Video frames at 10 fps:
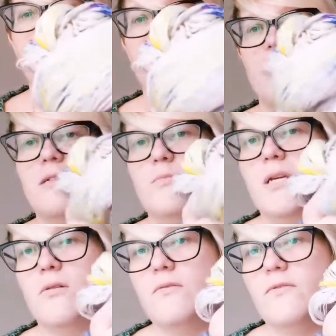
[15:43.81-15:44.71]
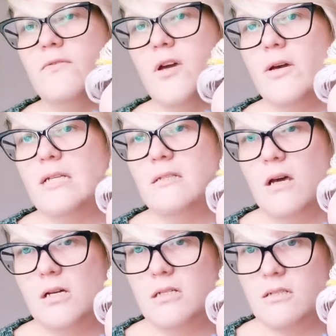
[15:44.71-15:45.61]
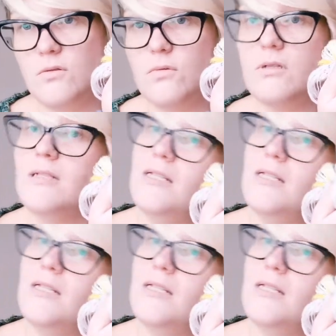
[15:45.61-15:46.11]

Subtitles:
reminds me of going to art school, because I